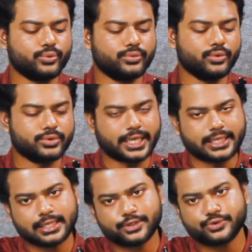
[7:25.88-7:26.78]
what they
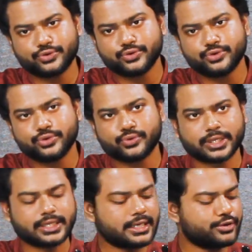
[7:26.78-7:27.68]
tend to
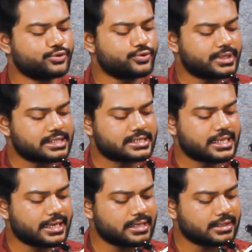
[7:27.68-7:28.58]
do is
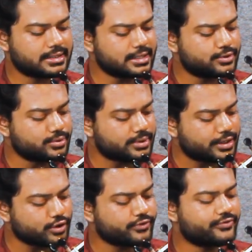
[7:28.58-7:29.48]
they tend to
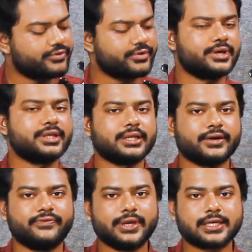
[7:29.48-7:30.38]
let off
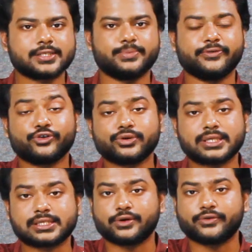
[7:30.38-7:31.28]
their fingers before
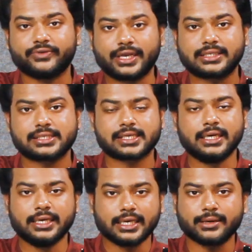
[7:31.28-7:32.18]
the sound finishes,
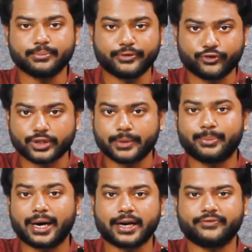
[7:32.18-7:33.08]
before the
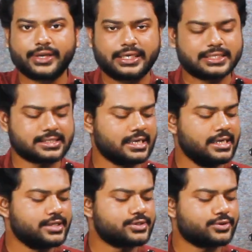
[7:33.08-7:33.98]
bar finishes.
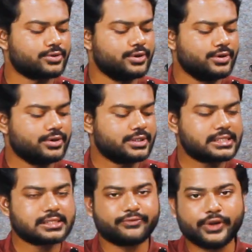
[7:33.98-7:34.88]
So
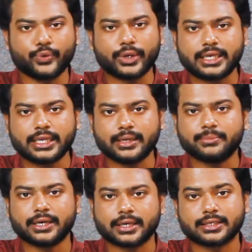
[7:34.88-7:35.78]
this is a
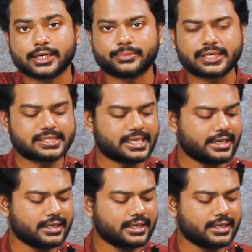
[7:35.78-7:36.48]
frequently done mistake.